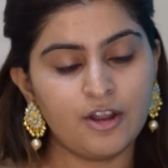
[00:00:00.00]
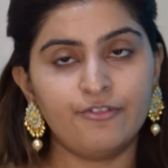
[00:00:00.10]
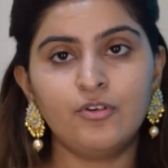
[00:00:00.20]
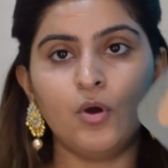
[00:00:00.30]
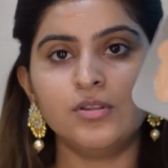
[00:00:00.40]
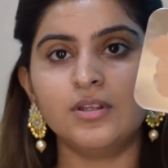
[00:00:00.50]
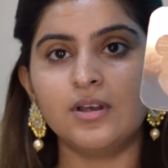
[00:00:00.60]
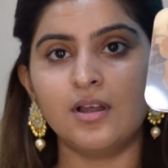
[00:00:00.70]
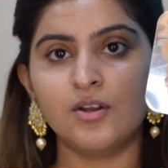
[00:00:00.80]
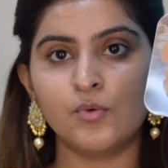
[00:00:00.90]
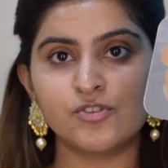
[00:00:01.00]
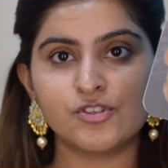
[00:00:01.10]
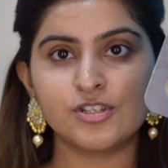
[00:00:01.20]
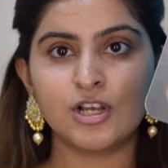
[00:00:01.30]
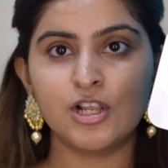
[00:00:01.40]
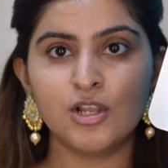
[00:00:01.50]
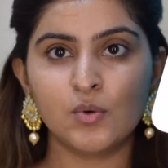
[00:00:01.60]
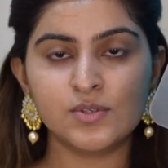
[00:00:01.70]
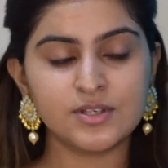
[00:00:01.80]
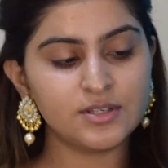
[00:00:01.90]
I've got the color which is
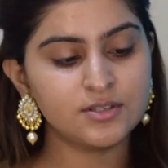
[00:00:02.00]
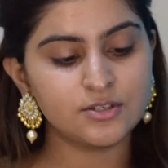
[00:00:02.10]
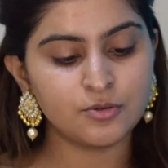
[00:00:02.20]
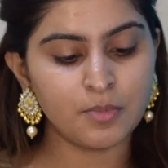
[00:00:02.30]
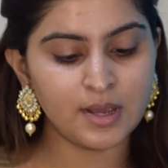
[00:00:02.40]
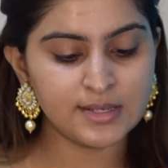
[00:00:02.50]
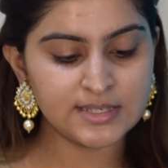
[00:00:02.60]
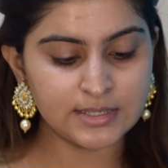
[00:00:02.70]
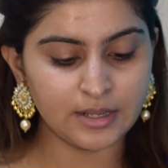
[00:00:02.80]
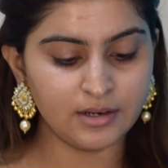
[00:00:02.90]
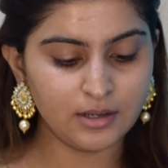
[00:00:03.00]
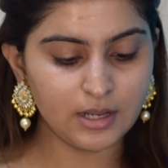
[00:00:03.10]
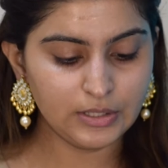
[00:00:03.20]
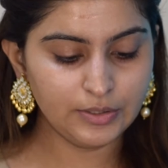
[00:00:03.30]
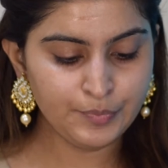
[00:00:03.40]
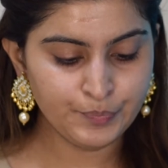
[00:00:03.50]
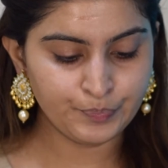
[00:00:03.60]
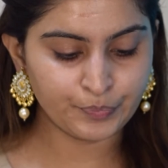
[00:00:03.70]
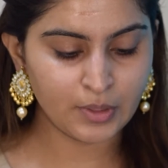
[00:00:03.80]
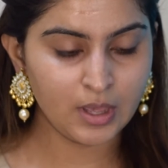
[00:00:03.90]
closest to my skin color.
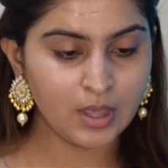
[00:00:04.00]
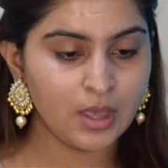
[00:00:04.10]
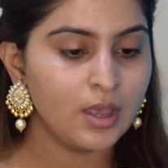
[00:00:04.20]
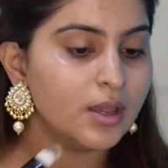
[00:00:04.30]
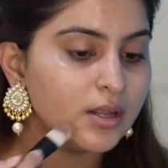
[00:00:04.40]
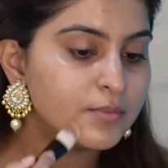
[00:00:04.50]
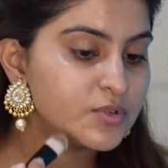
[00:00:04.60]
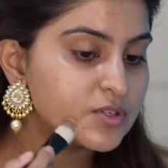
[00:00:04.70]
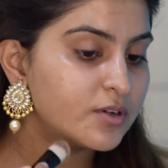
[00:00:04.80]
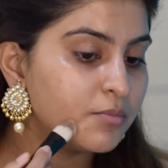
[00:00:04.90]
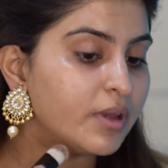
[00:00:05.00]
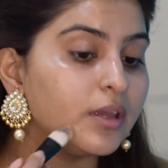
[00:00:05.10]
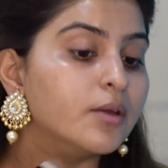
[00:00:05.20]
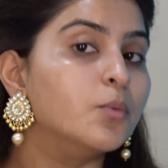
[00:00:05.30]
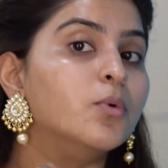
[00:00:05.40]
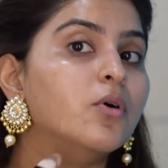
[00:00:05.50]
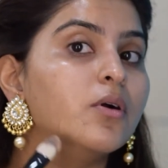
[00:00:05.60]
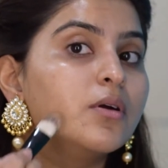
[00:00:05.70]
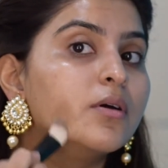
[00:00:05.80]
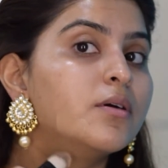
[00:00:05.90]
I'm just gonna make it
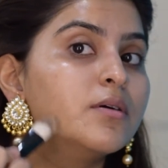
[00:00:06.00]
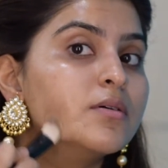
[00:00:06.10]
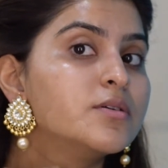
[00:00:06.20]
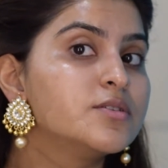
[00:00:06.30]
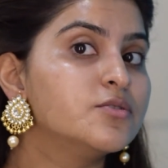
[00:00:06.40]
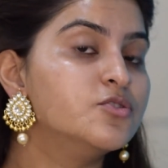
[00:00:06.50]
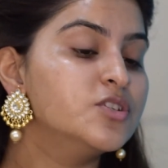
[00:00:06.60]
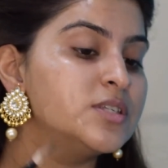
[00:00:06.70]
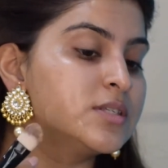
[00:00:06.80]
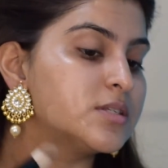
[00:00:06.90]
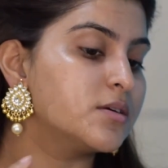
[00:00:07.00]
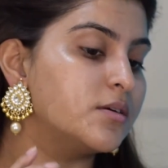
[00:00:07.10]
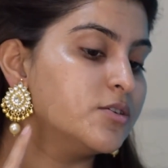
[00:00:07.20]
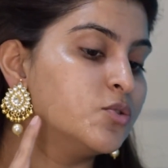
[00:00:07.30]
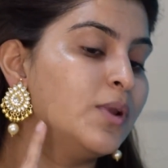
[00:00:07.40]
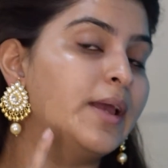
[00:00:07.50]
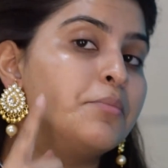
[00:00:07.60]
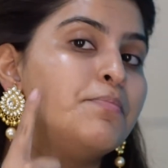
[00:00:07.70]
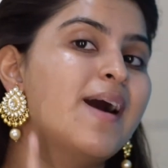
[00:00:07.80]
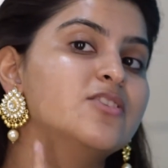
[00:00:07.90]
work. So just do like a
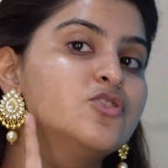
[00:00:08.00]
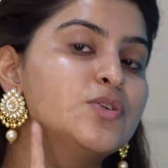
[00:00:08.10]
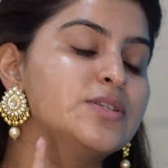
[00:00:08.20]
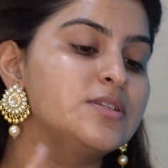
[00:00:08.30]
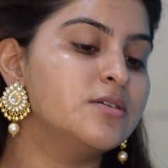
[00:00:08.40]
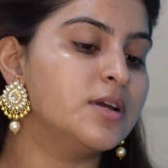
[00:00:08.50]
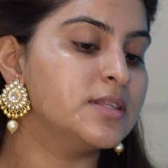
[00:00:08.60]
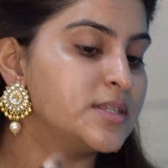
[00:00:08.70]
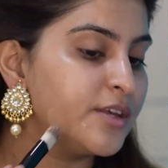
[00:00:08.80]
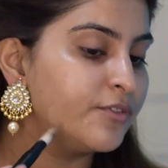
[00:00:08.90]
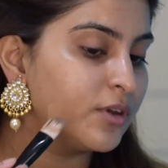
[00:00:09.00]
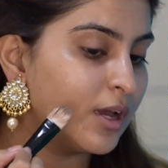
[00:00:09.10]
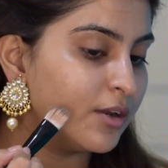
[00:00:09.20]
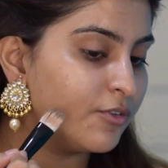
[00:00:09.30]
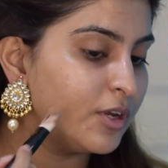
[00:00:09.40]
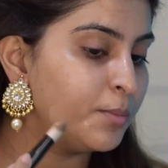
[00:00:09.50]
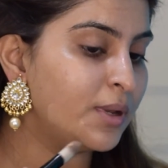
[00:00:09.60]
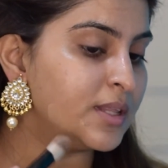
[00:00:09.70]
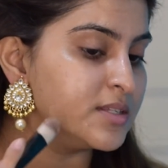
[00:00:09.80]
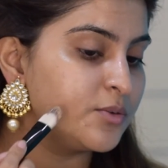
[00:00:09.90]
patch test here and see if the color really
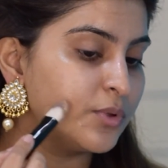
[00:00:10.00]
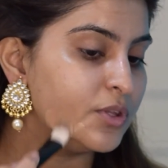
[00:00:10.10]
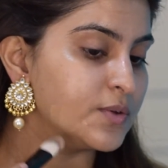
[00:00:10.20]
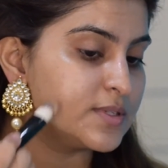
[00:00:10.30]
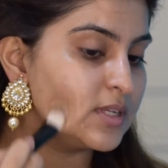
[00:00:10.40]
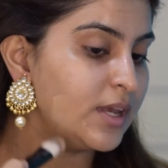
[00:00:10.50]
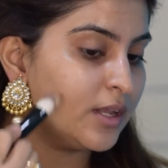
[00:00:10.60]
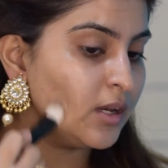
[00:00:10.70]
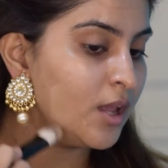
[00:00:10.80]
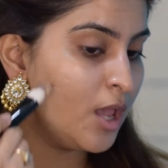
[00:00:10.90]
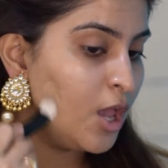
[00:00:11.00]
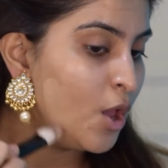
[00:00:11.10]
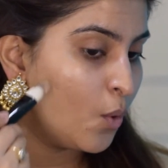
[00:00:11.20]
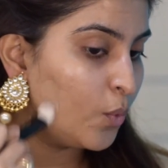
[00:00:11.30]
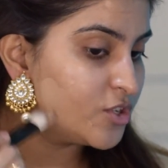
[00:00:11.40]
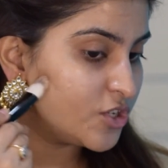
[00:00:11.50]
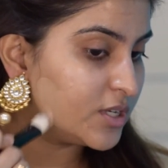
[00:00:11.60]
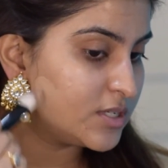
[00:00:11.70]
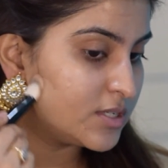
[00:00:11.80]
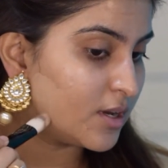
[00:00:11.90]
blends in with your skin, which
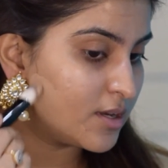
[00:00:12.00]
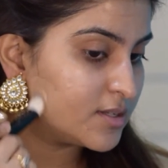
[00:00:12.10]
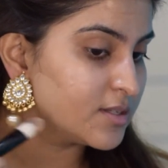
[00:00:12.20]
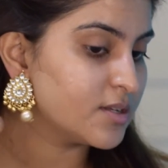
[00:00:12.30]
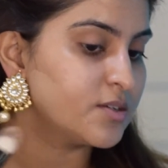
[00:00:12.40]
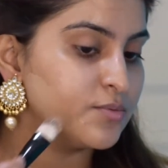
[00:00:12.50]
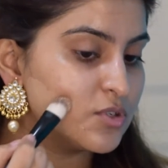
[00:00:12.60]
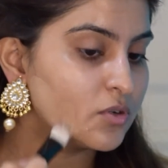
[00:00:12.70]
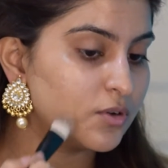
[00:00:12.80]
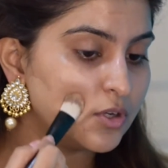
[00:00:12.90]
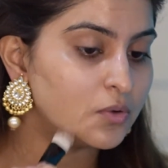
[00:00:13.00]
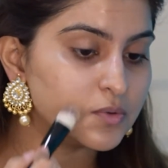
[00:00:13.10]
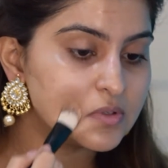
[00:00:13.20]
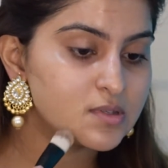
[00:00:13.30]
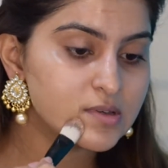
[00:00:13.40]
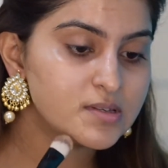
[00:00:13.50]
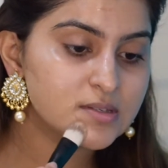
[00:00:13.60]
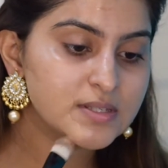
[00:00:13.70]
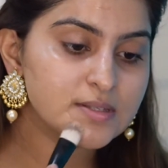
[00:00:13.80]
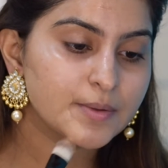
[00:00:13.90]
it does. So I'm just gonna use
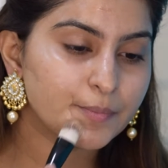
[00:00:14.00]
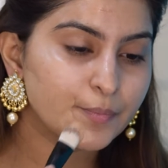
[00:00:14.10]
this.